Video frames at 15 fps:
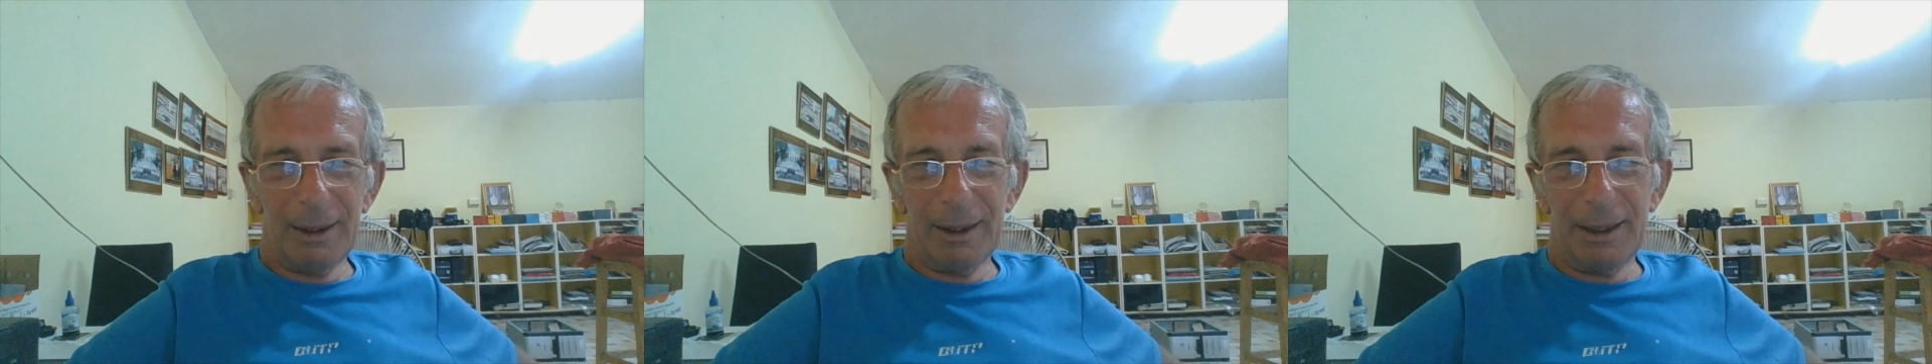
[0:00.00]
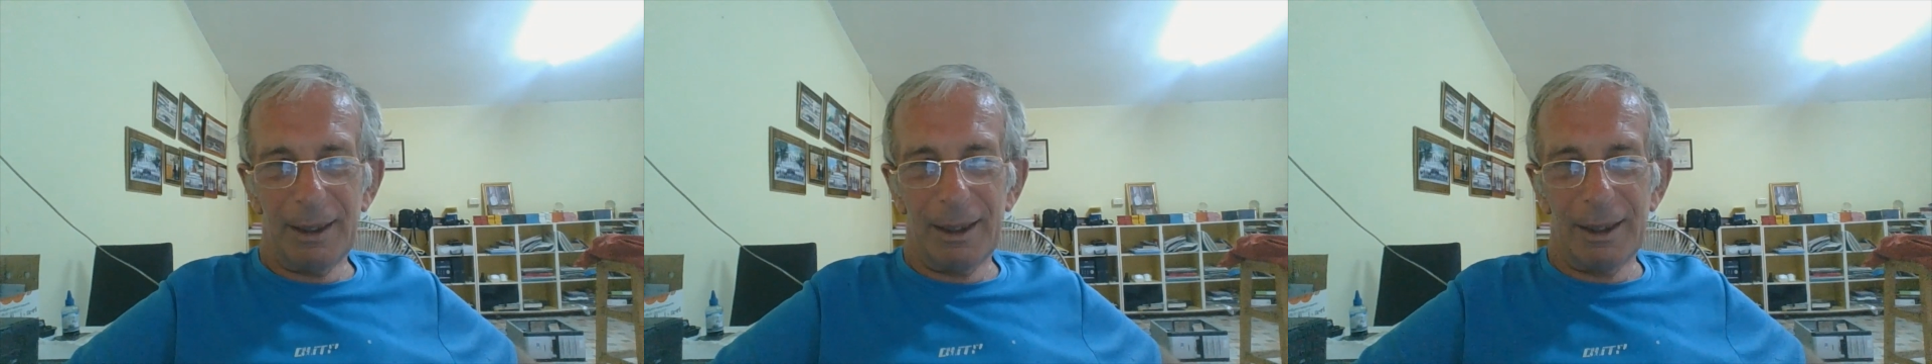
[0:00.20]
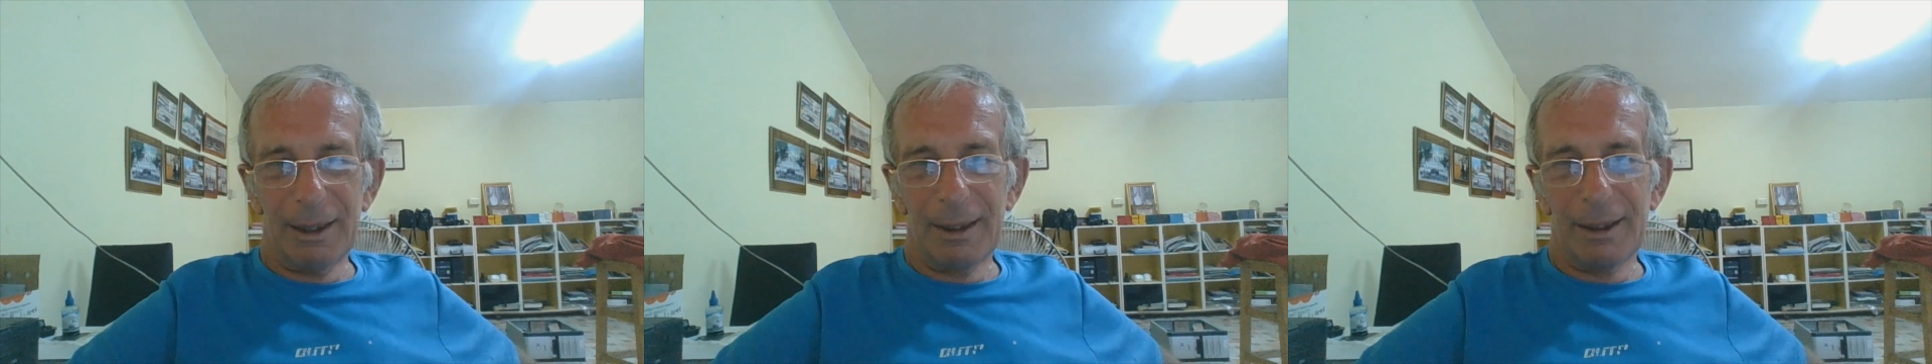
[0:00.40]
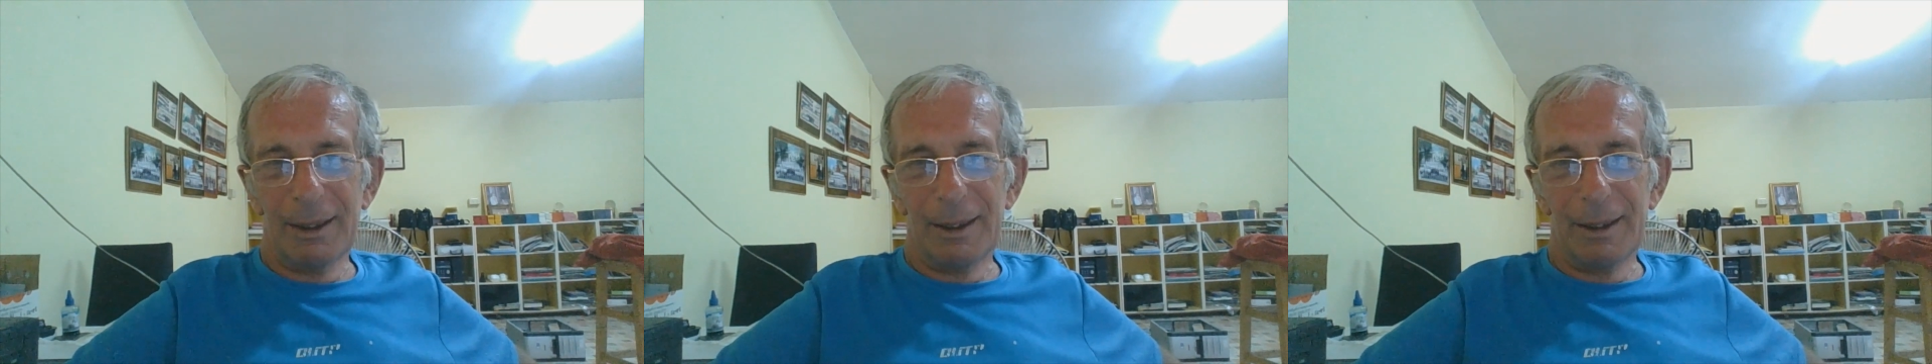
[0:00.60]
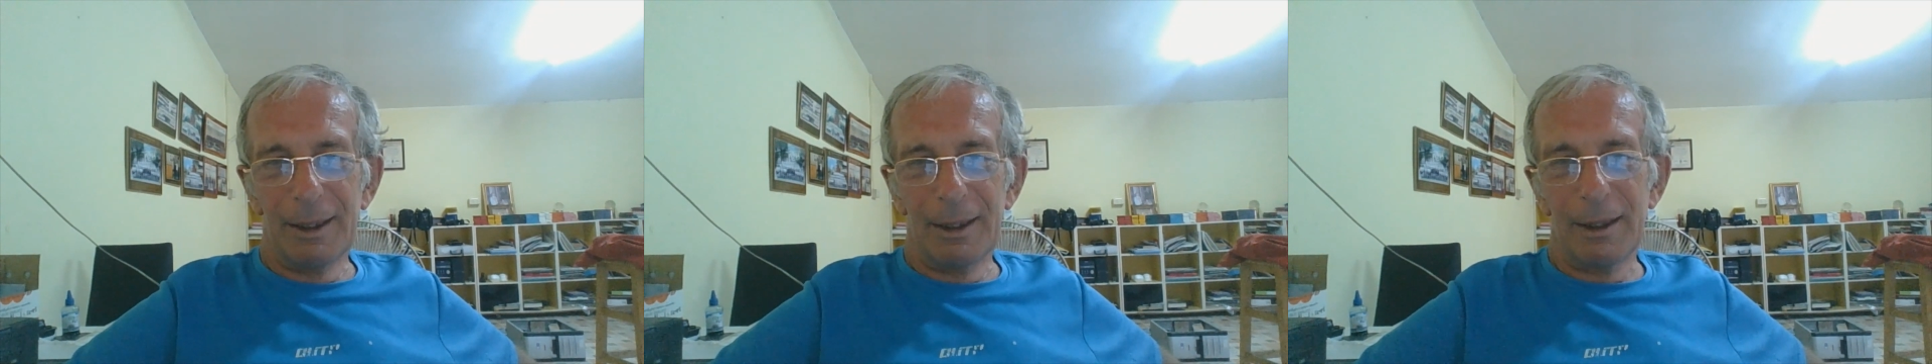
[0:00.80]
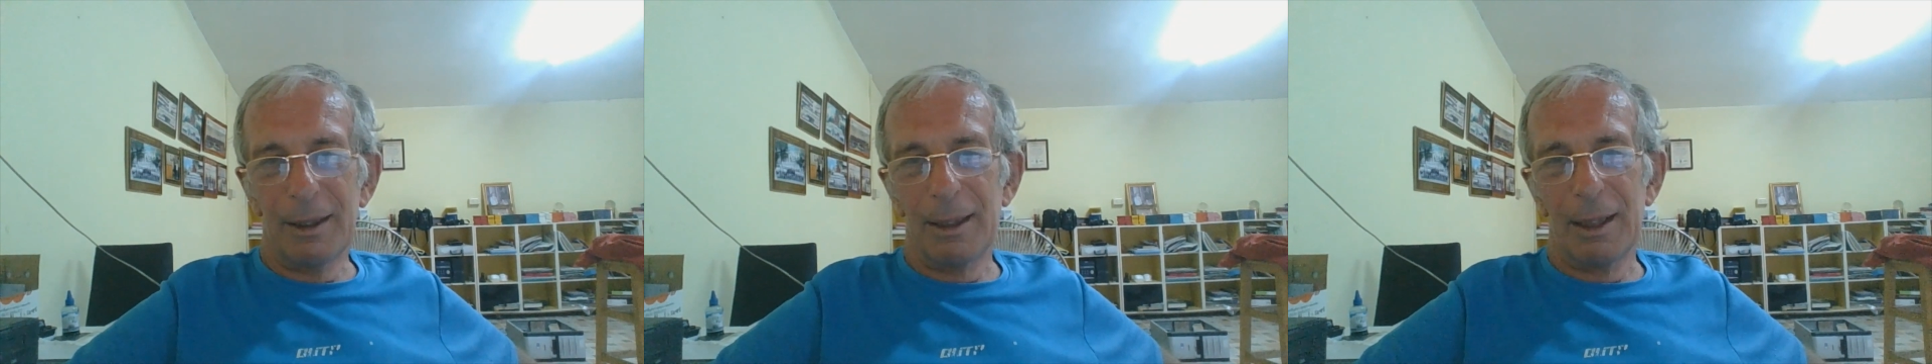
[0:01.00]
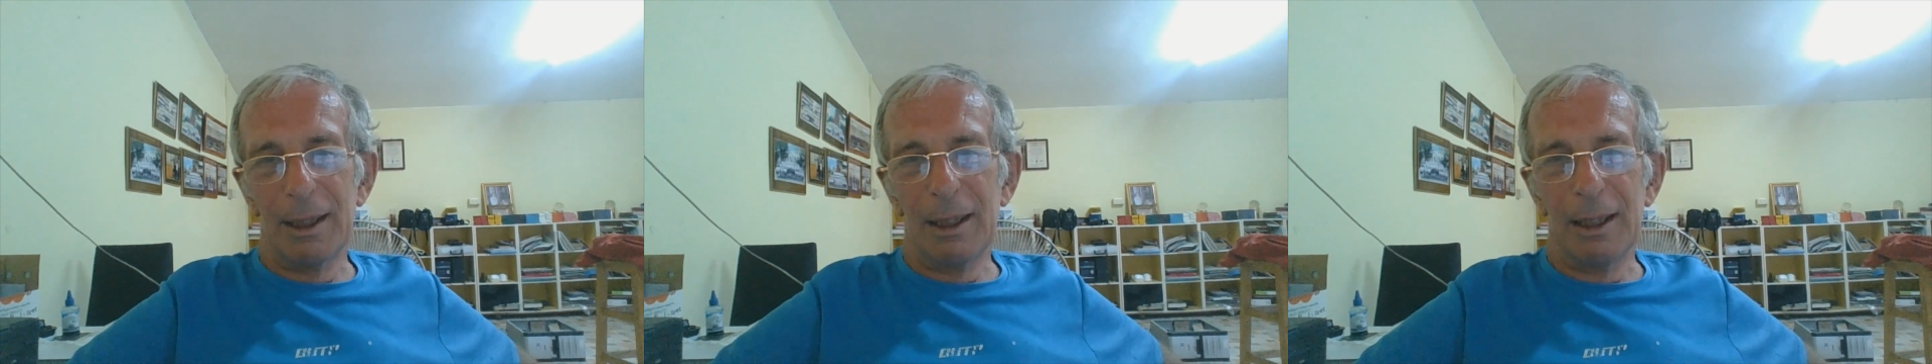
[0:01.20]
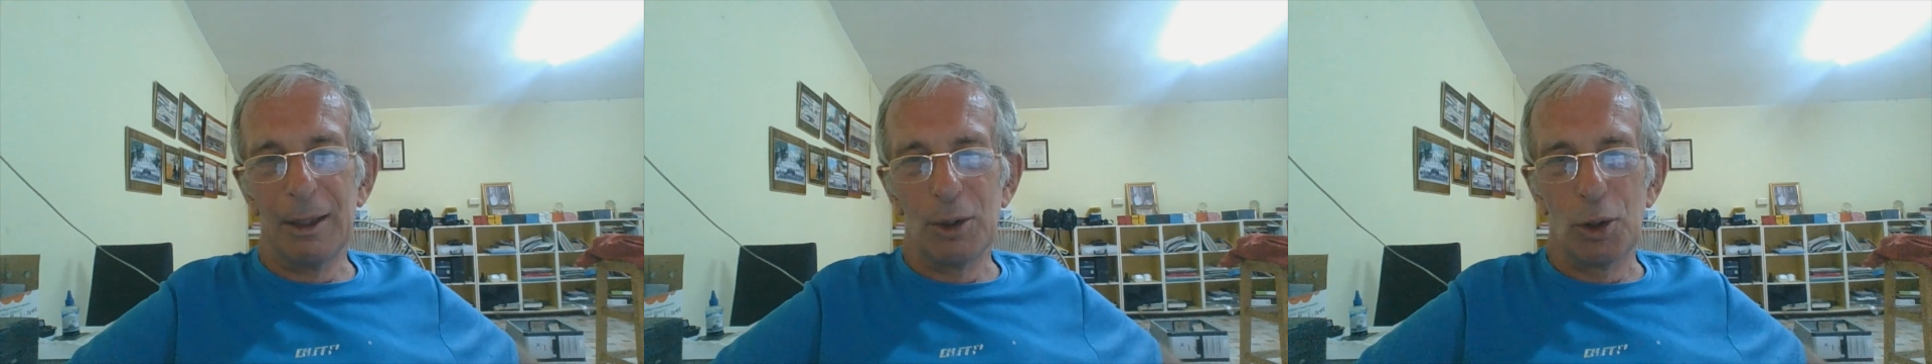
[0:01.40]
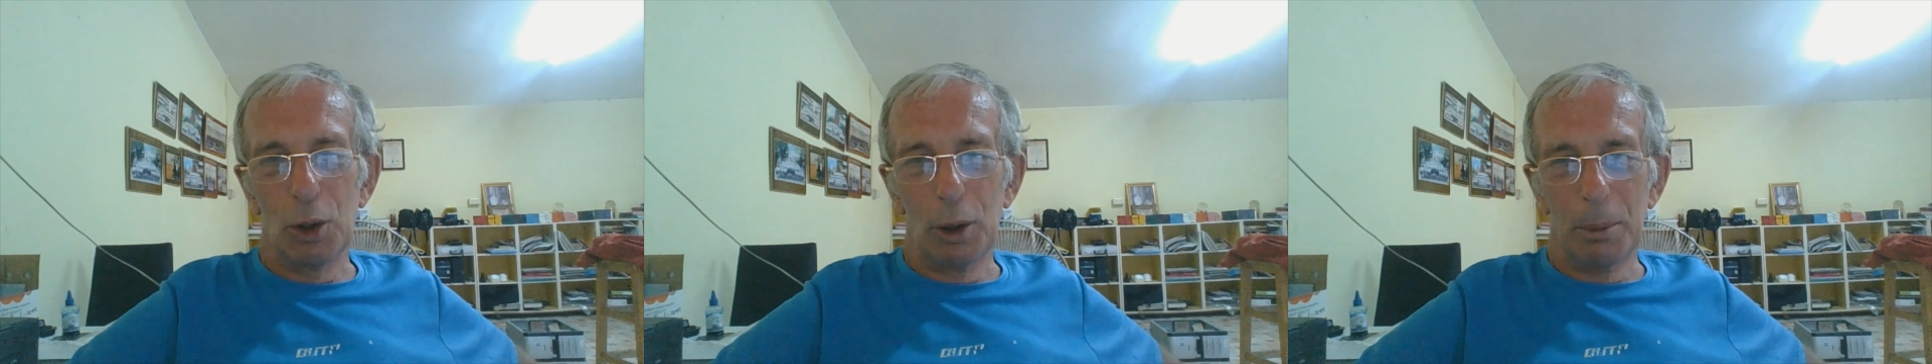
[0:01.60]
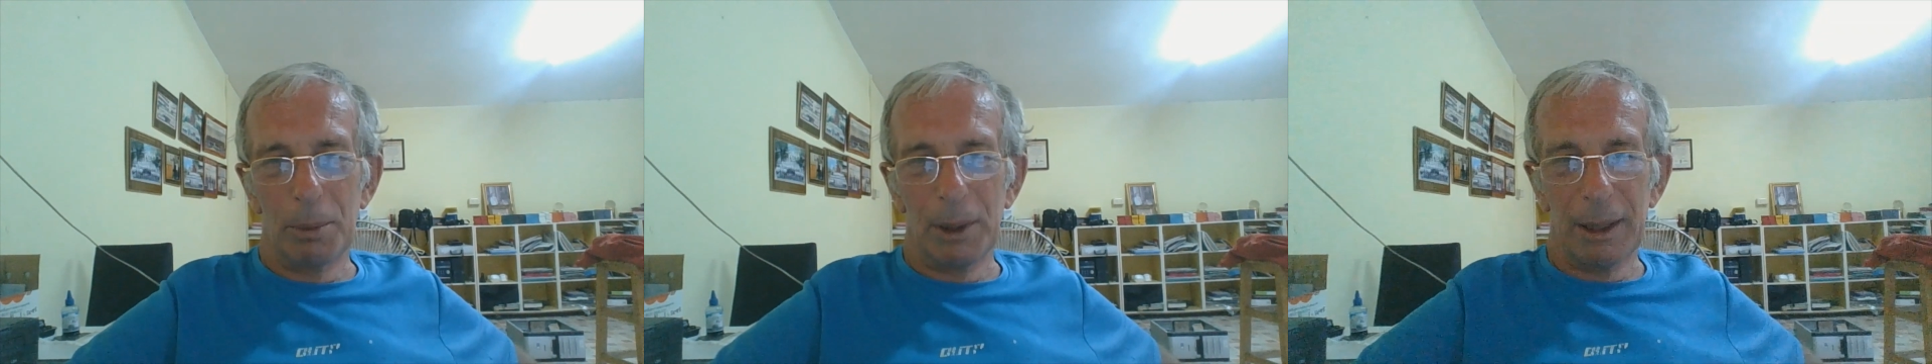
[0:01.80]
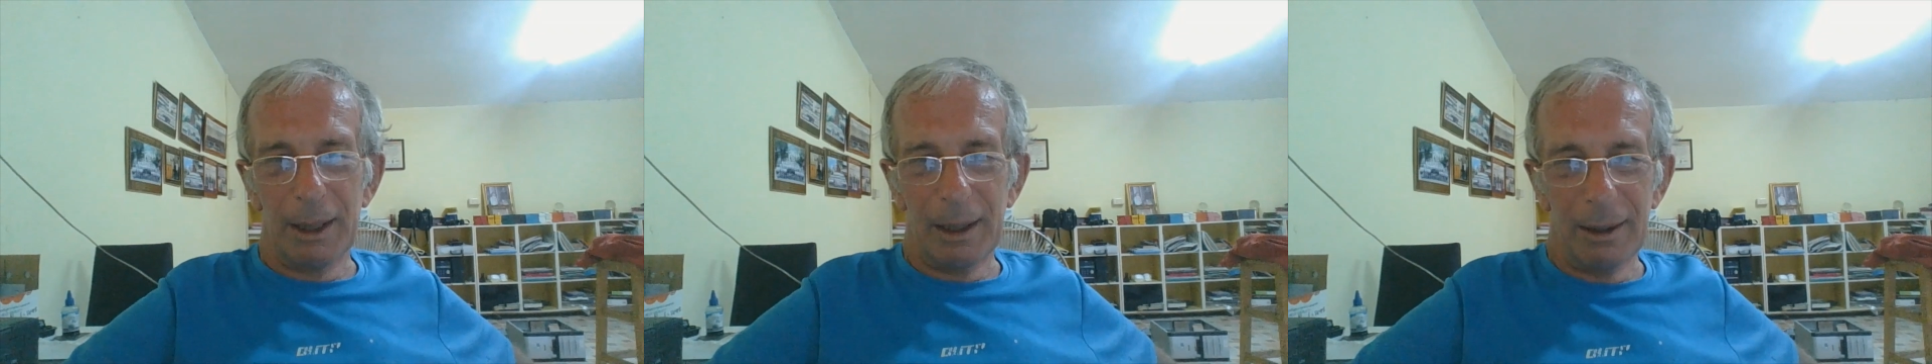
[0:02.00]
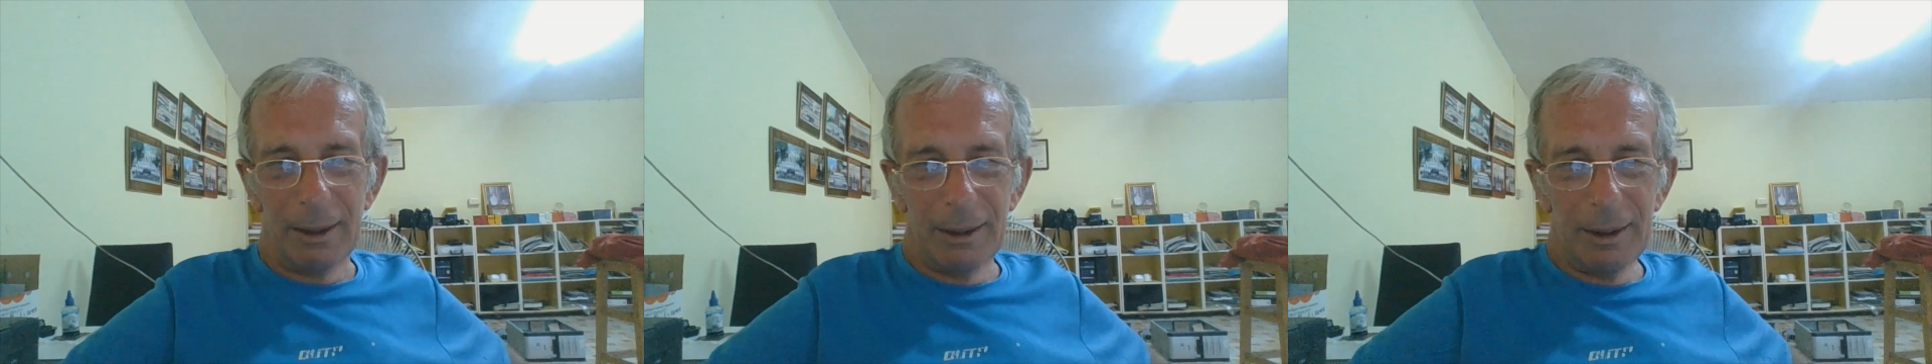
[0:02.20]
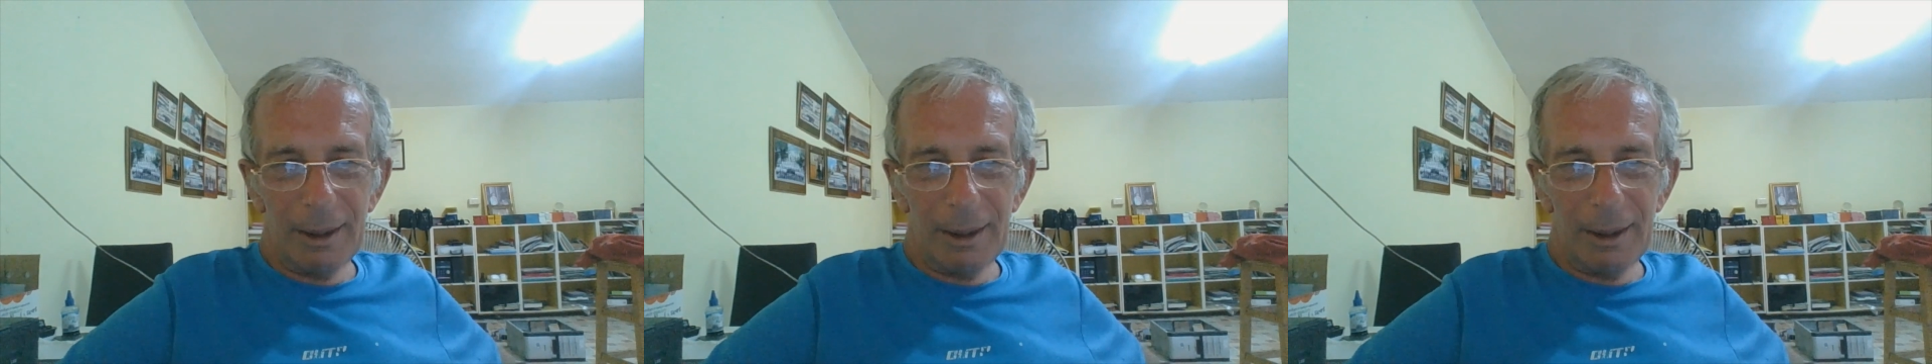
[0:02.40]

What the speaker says: and the interpreter